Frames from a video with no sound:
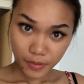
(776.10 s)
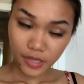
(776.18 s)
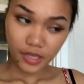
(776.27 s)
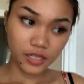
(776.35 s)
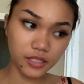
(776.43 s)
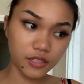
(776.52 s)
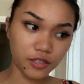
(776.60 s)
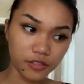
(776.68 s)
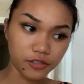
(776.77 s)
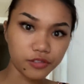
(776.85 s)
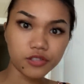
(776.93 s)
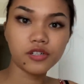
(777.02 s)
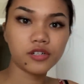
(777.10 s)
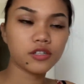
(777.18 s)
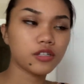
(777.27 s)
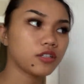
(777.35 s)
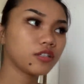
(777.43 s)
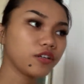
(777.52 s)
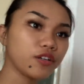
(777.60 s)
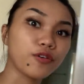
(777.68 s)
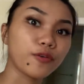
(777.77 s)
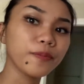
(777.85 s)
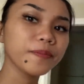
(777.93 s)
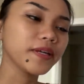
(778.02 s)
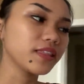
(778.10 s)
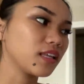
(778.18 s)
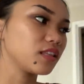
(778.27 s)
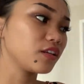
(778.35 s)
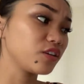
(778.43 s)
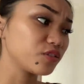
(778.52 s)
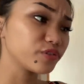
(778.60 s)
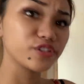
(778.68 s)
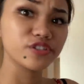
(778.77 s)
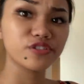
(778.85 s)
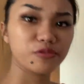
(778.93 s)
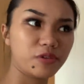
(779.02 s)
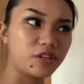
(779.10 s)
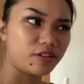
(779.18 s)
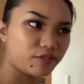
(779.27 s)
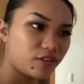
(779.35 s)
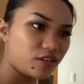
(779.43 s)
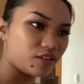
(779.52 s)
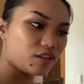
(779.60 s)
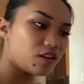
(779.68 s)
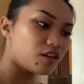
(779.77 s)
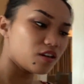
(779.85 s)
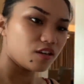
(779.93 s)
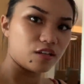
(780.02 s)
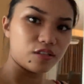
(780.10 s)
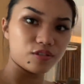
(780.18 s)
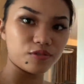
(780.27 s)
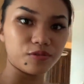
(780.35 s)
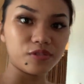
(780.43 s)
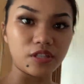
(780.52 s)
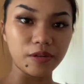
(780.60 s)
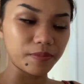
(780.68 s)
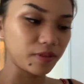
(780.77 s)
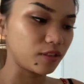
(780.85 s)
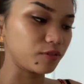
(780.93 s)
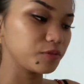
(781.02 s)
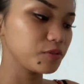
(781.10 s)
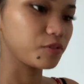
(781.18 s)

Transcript: my daughter's room, but then, you know, she's too young here to sleep alone.